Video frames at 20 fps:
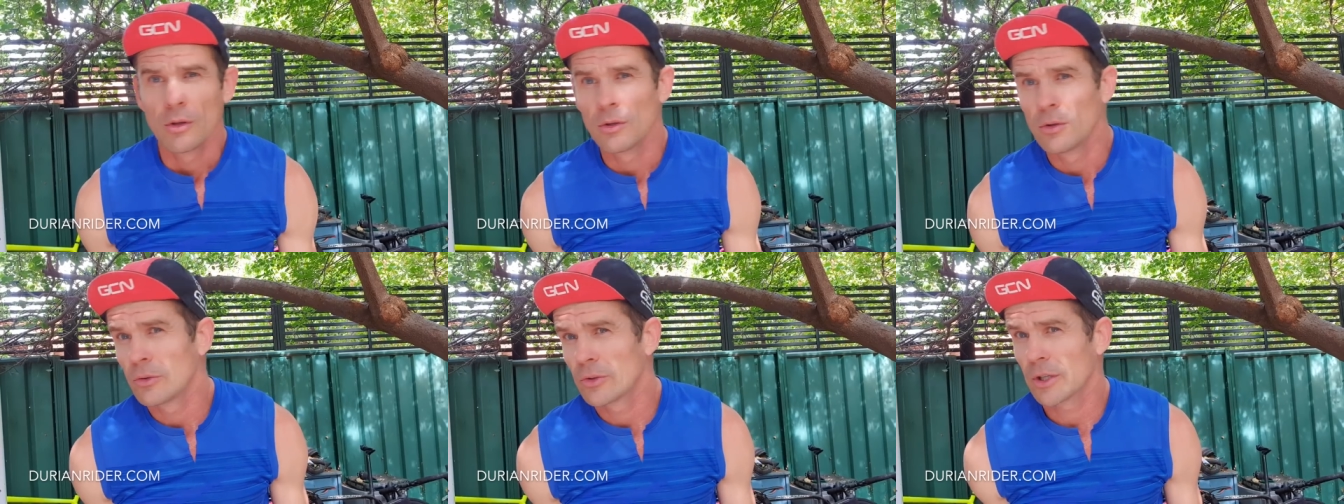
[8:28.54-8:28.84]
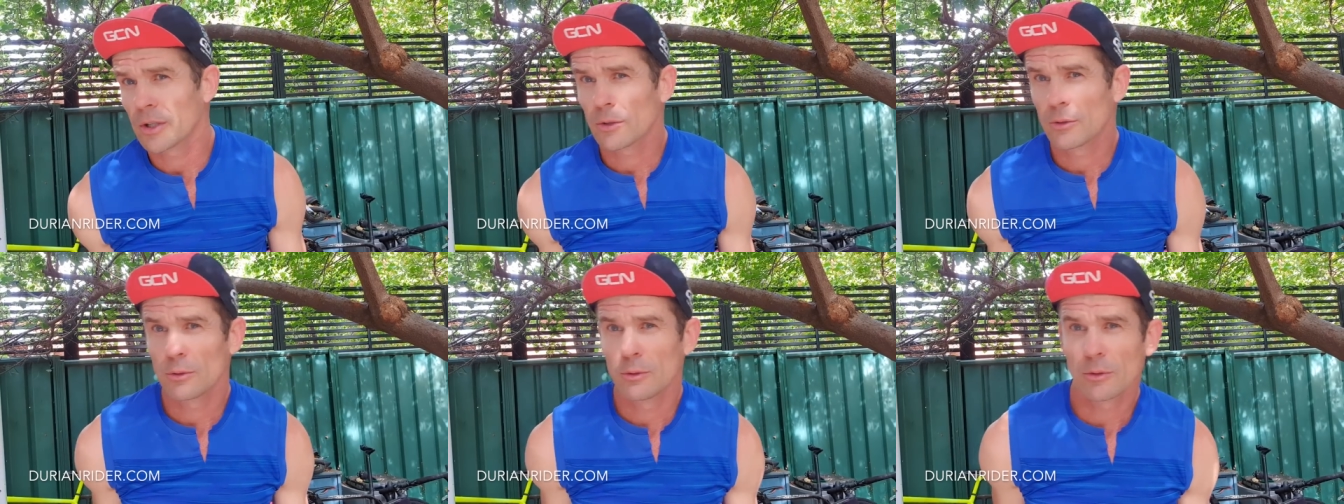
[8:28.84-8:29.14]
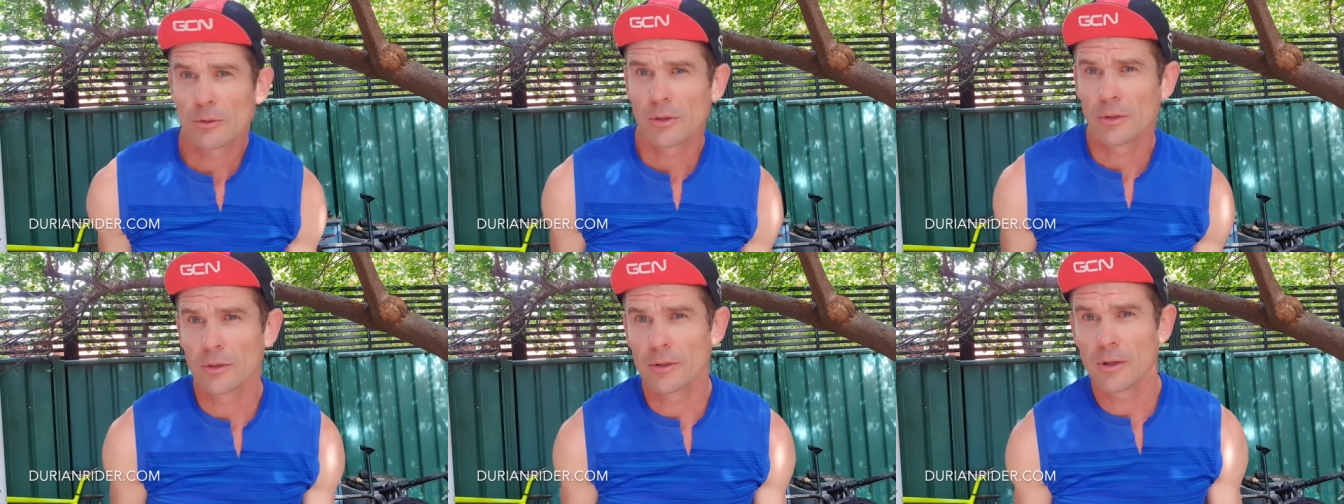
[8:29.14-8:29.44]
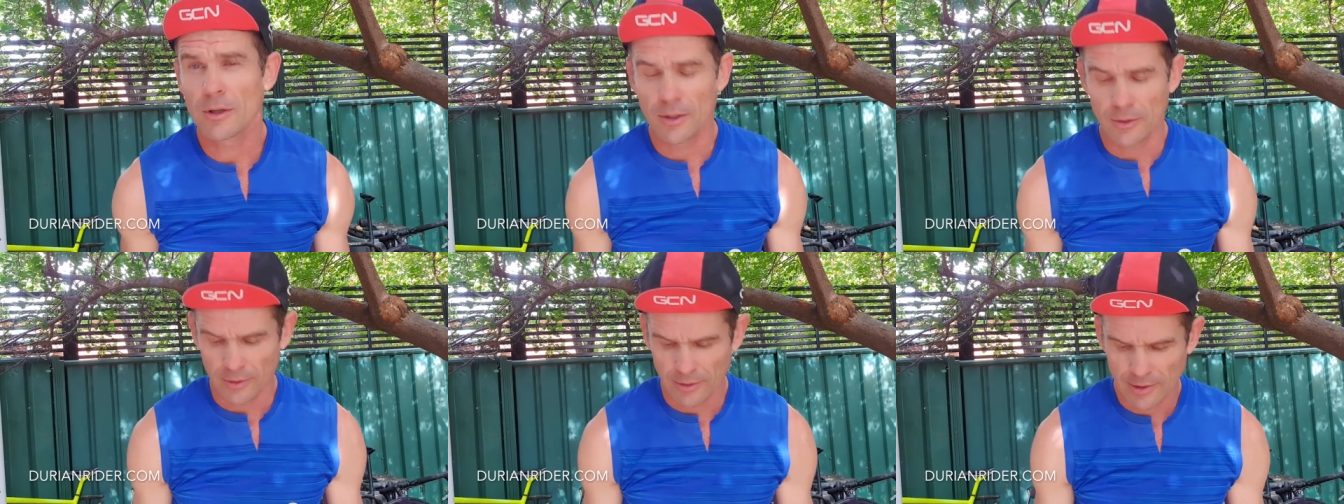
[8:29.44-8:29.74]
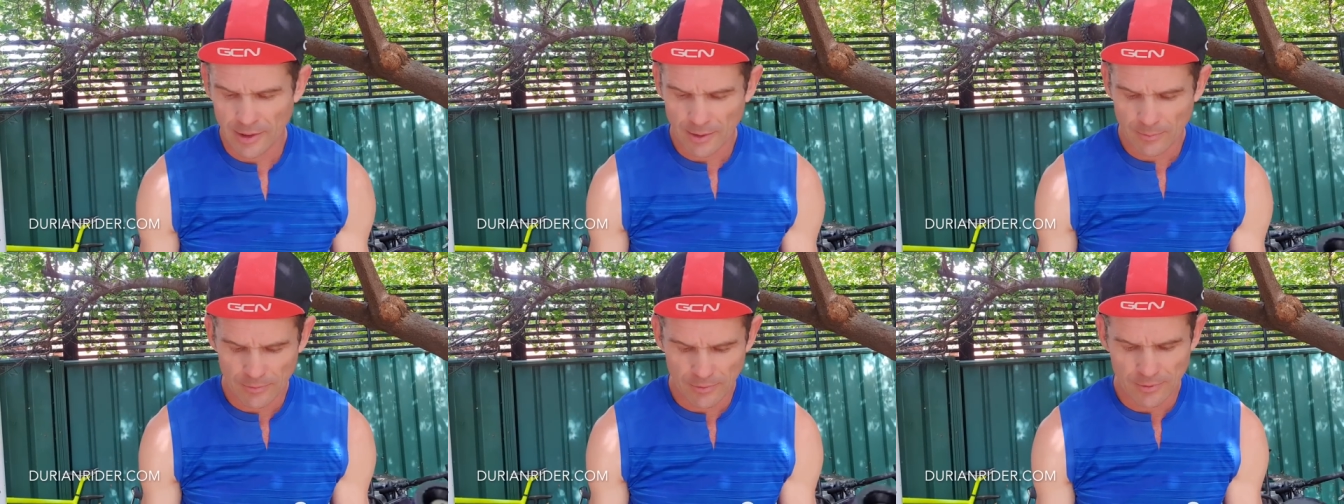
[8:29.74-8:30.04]
It's a good looking guy on the
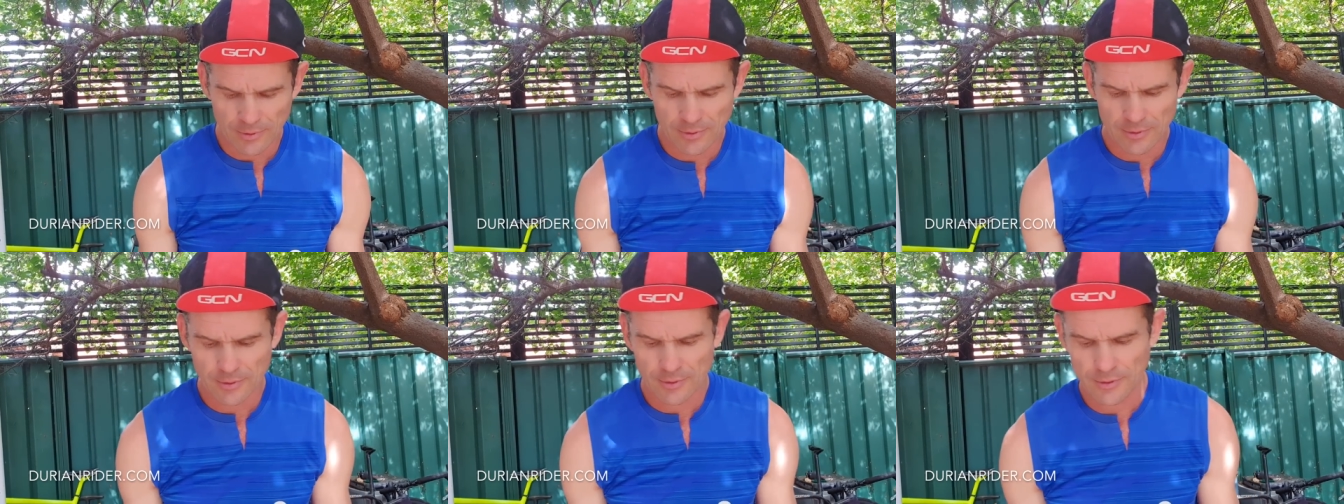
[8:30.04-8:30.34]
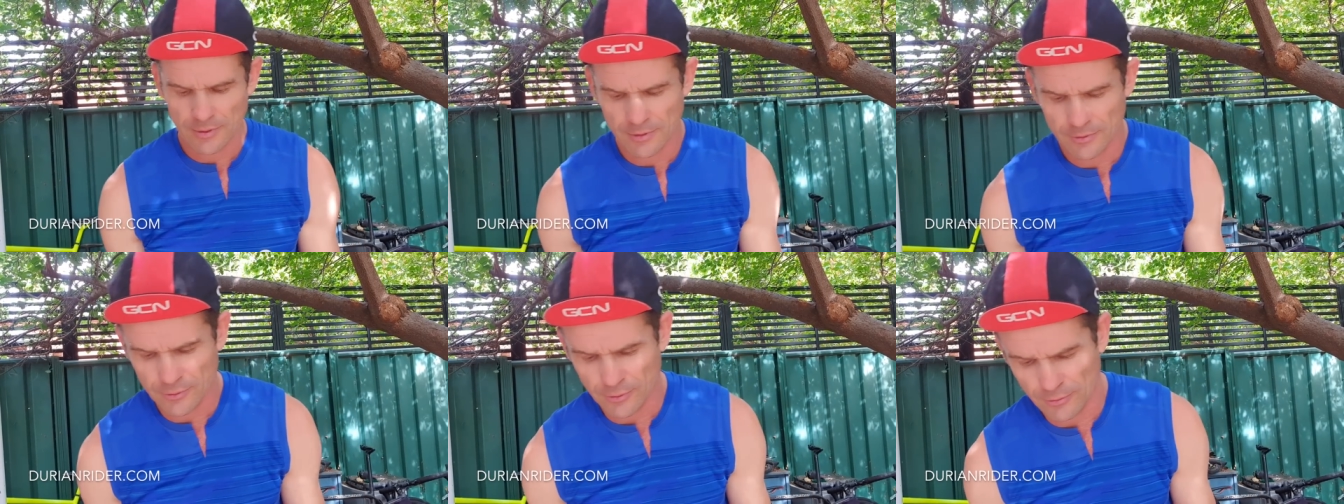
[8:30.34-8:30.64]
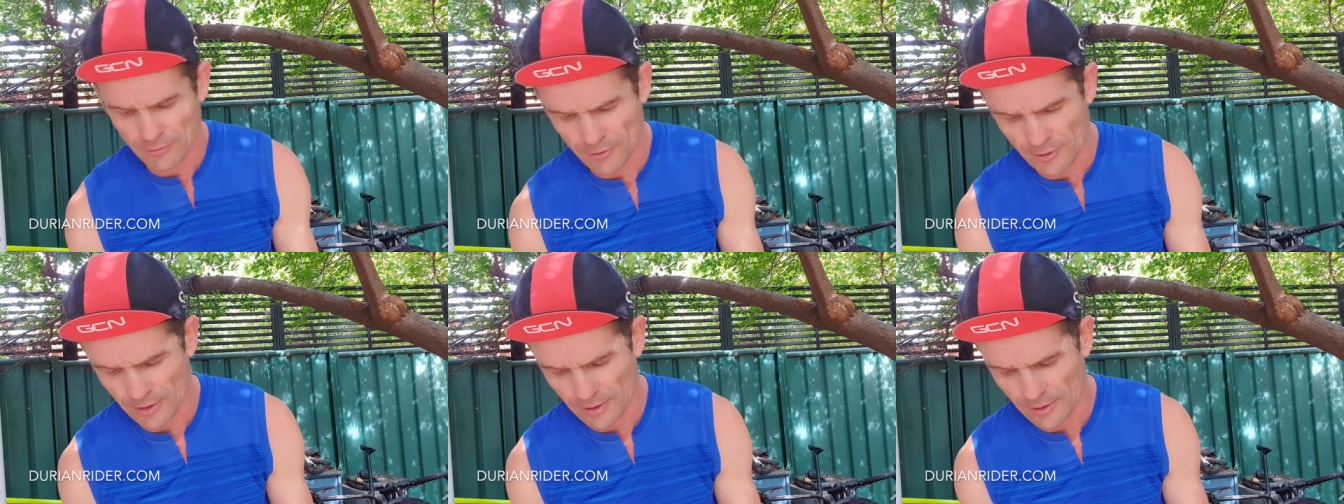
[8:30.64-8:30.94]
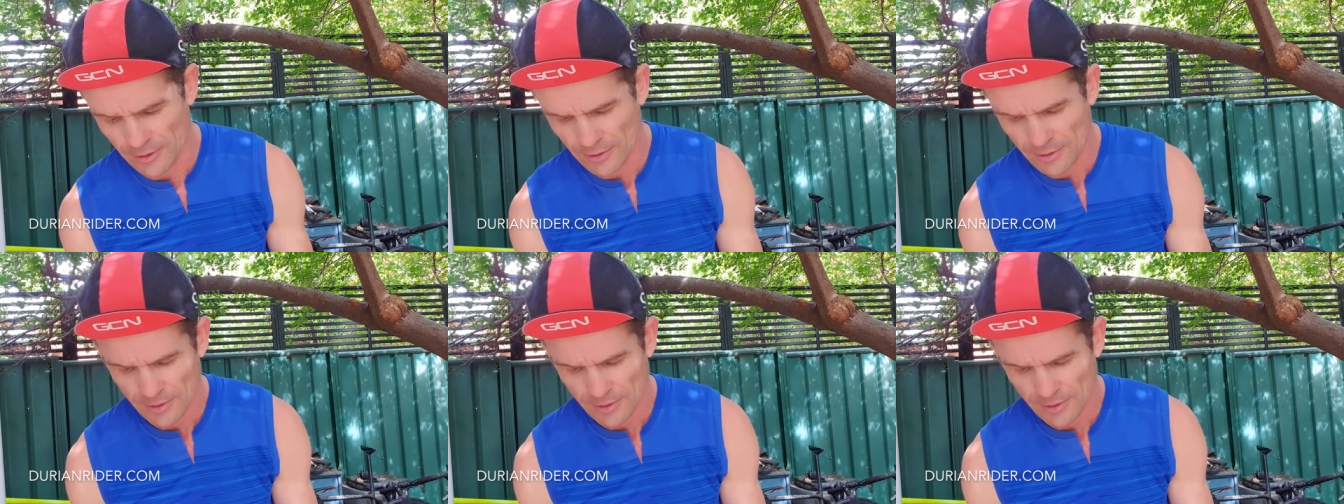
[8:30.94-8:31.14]
camera, doing all right.